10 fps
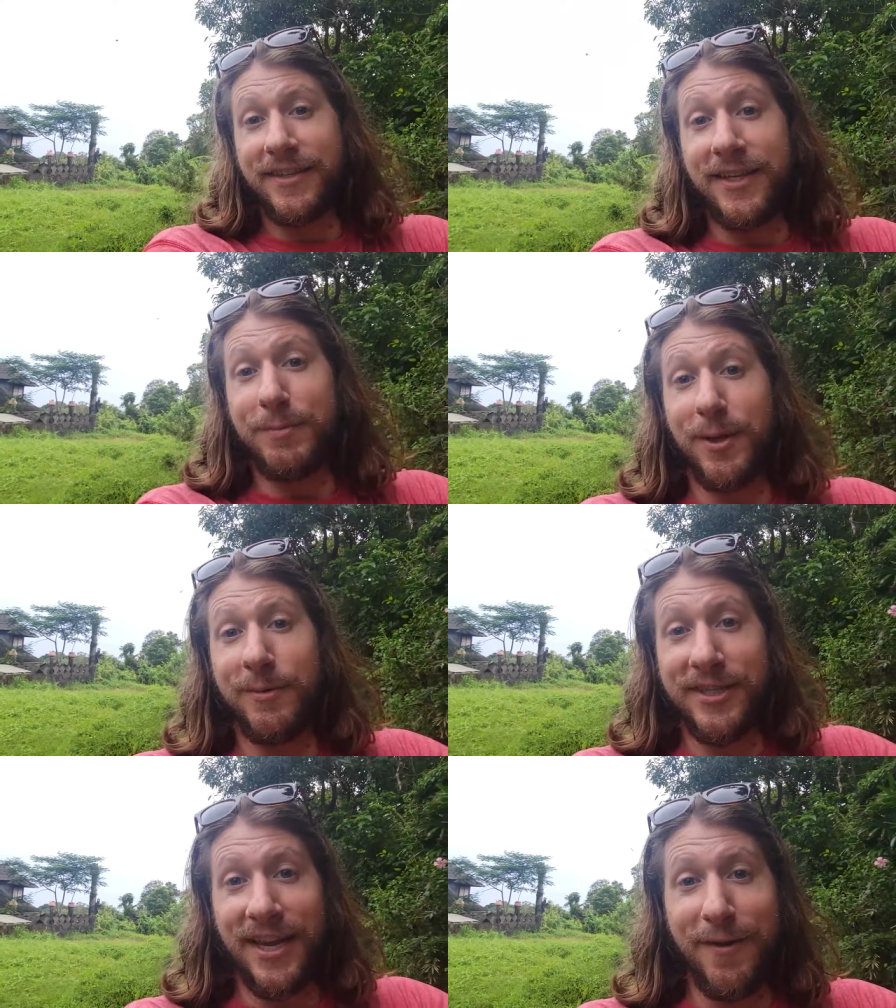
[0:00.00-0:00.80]
keep some
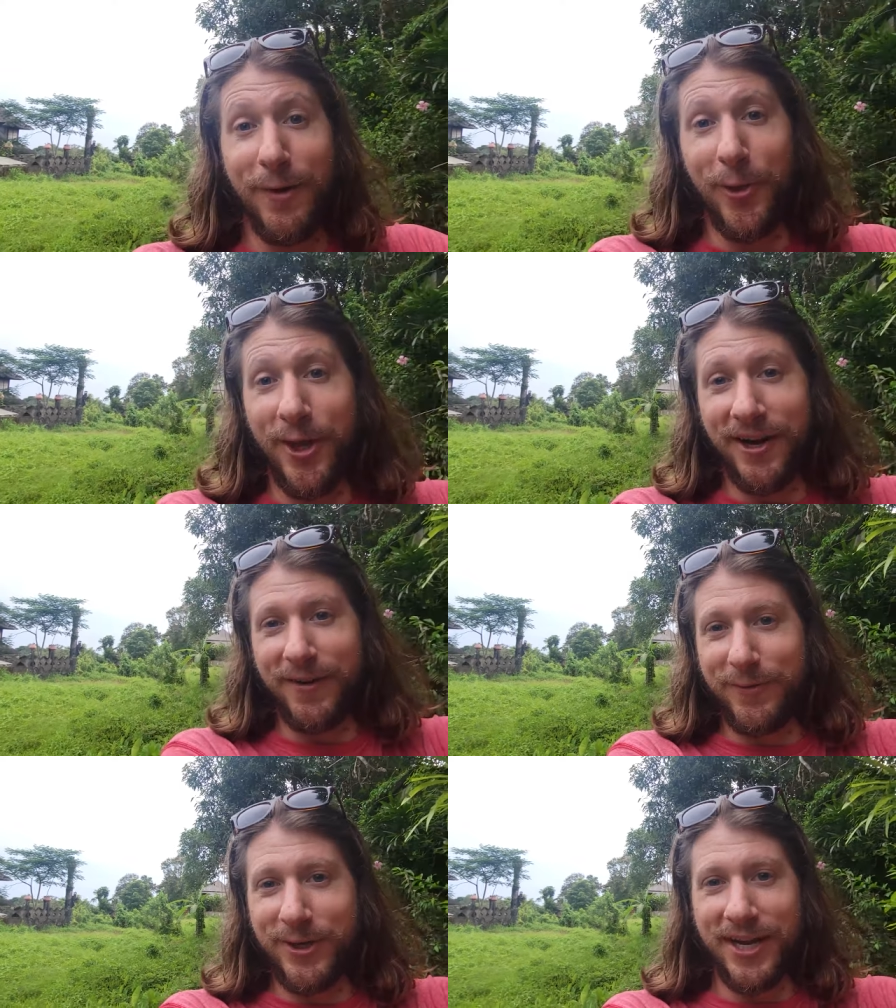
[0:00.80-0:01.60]
of you safe out there
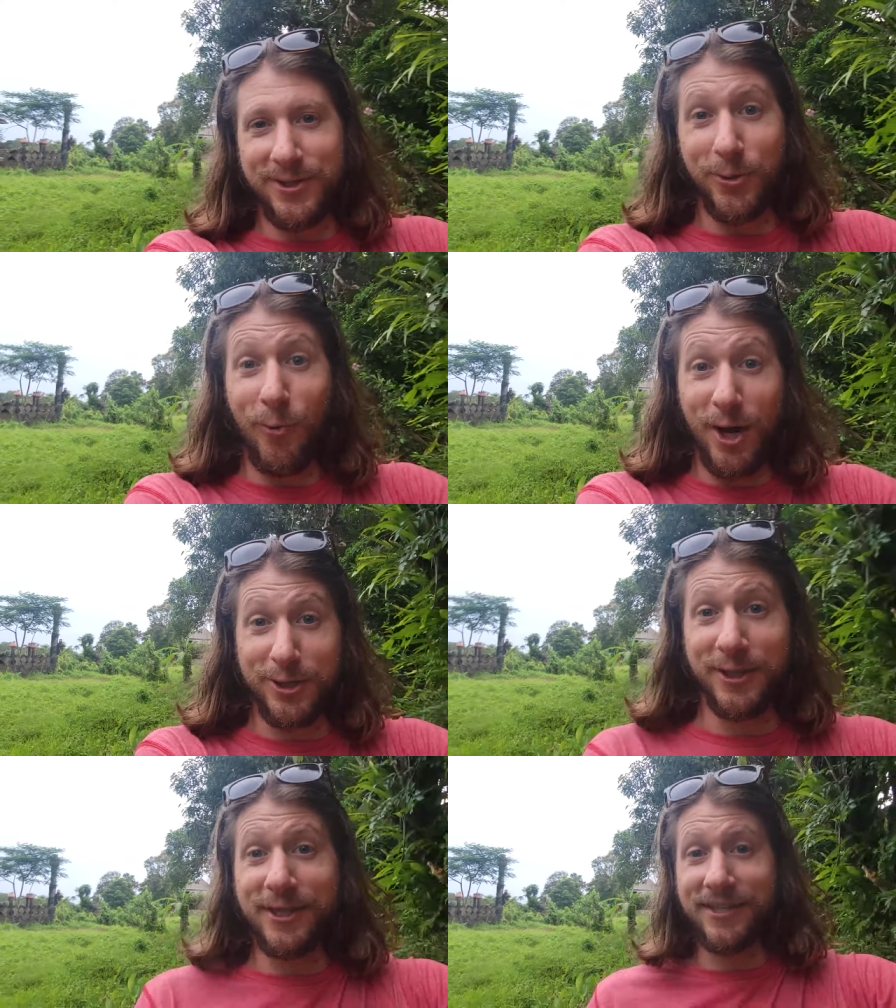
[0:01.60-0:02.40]
if you guys are
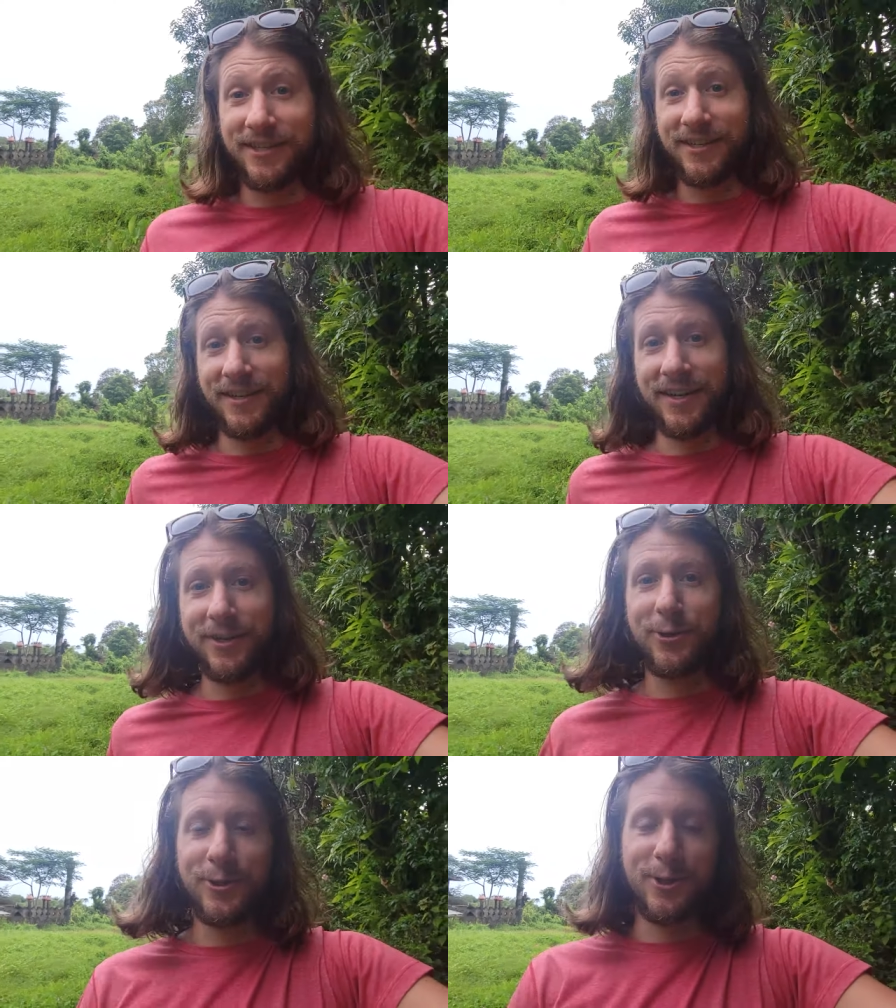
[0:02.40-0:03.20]
watching this and
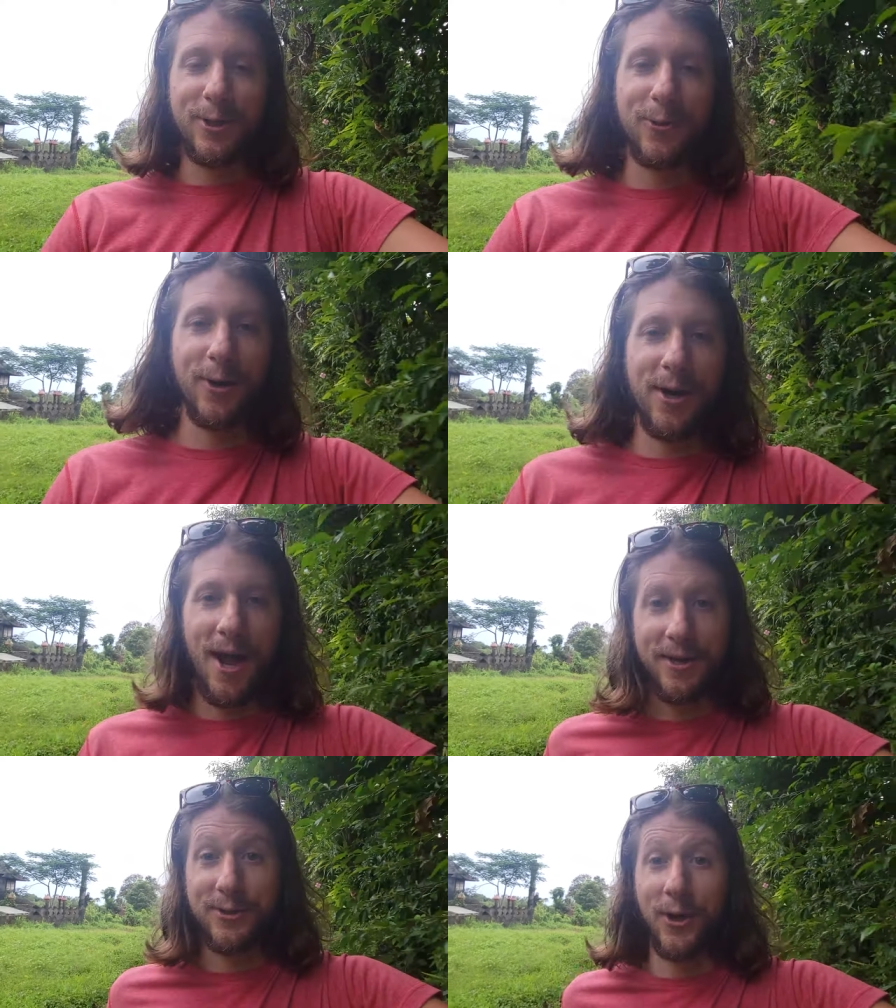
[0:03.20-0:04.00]
choosing to do it or
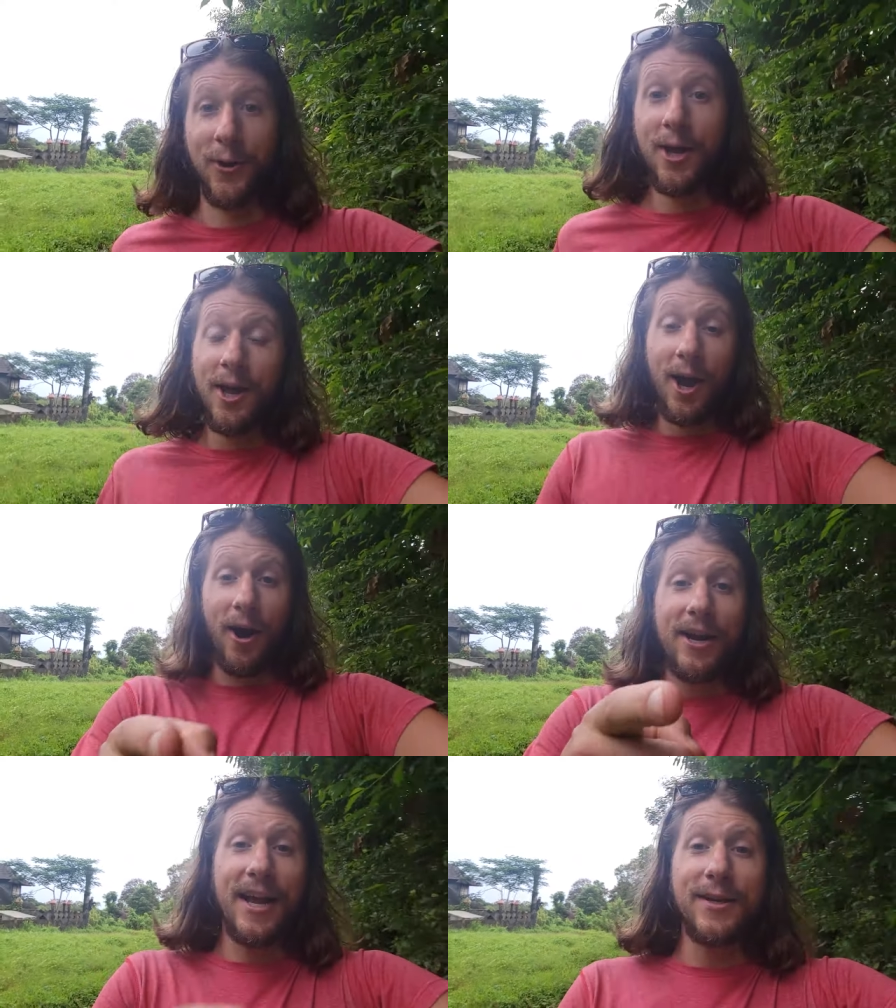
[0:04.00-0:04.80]
not. So, all
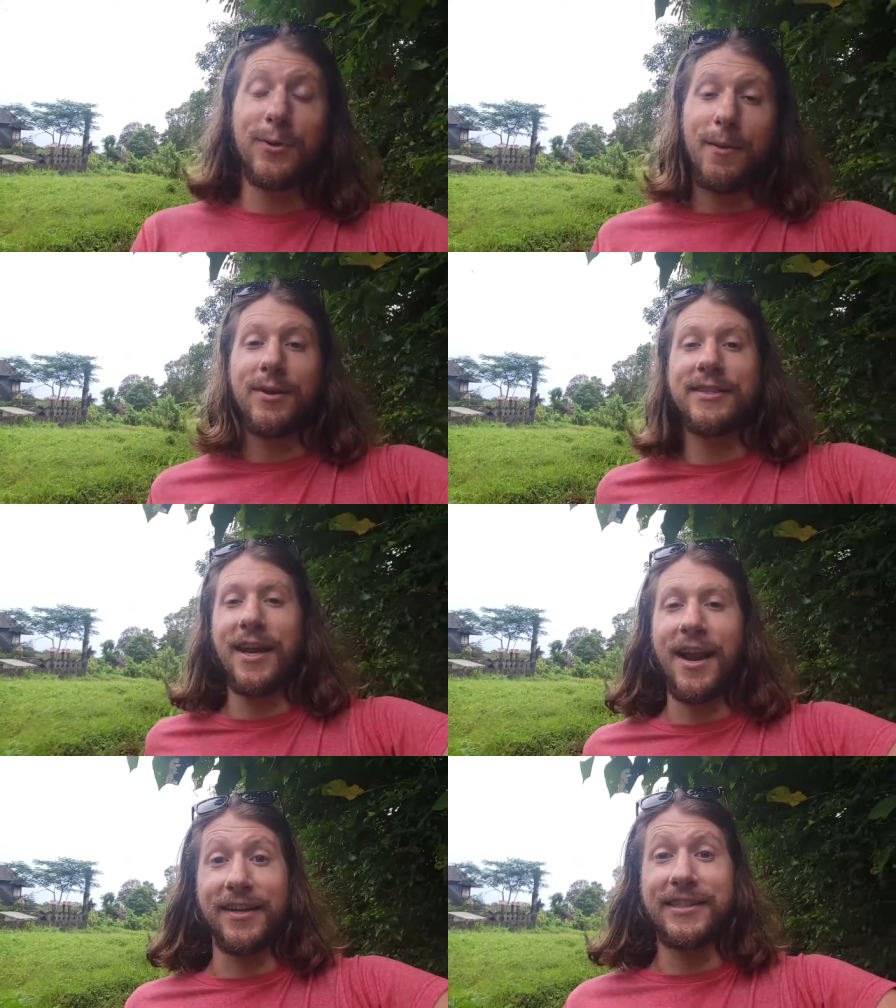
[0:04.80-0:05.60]
right, guys, with that being
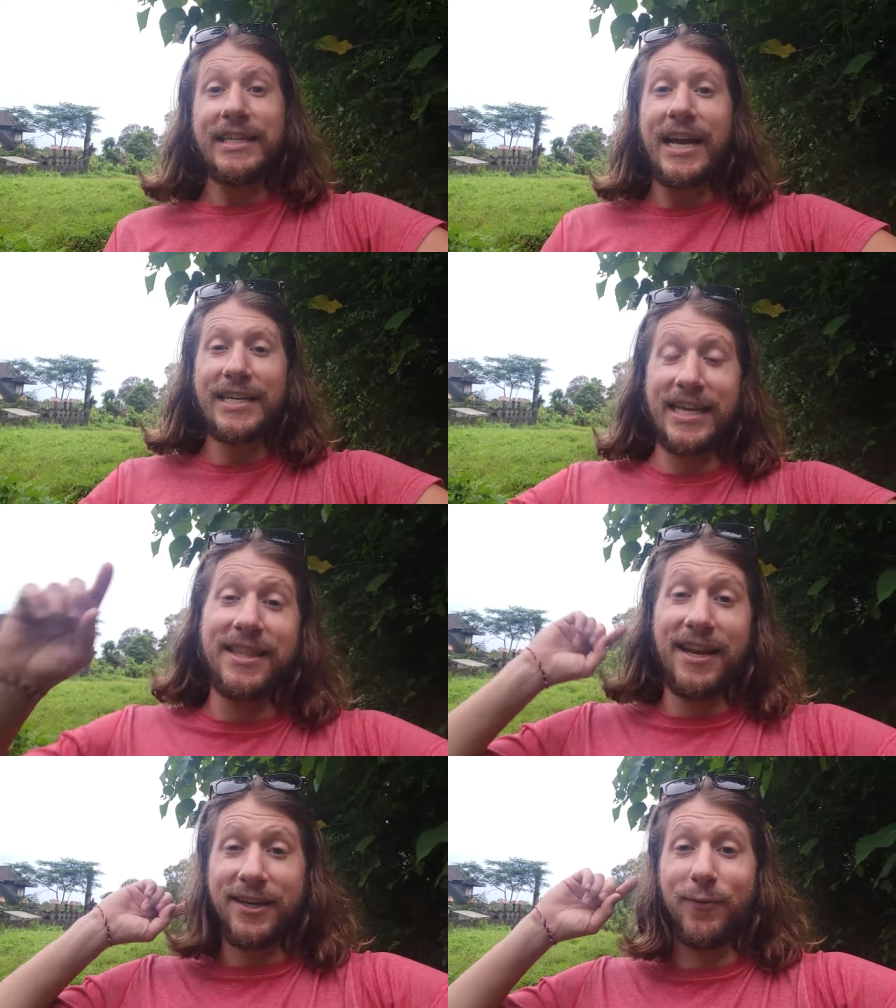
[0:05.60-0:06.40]
said, I'll see you guys in
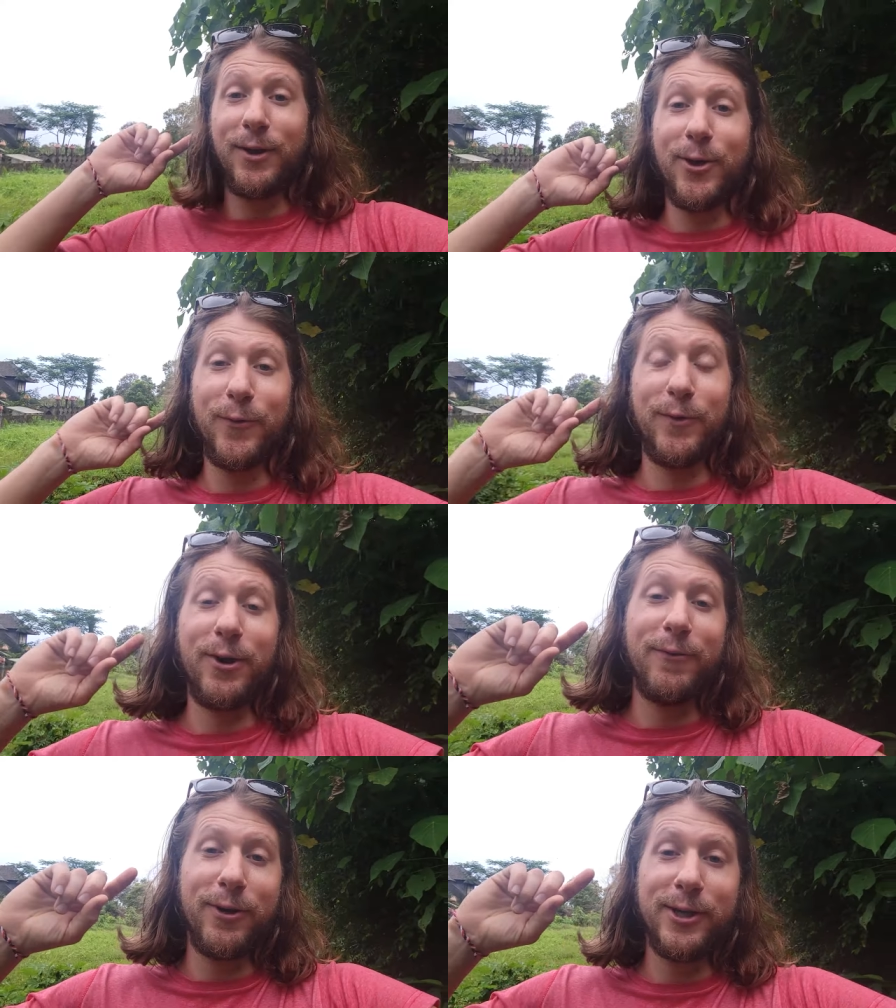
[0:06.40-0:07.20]
the next video
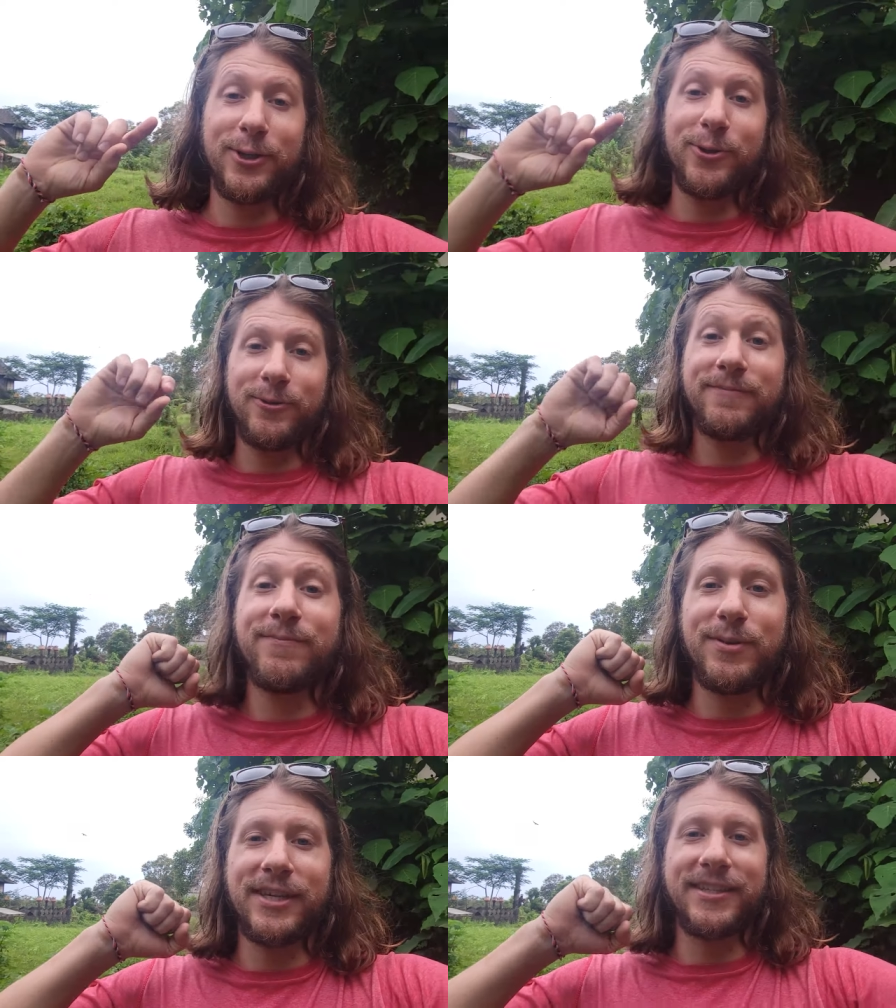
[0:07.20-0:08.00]
very, very soon.
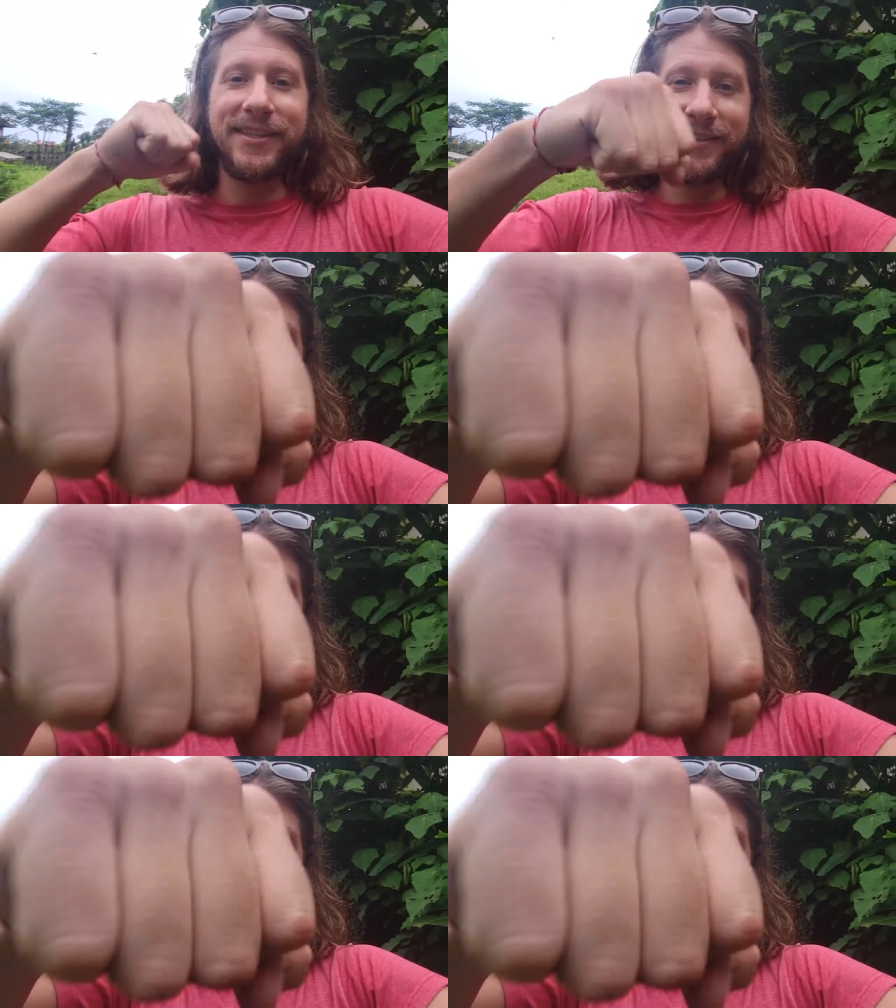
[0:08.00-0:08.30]
Peace.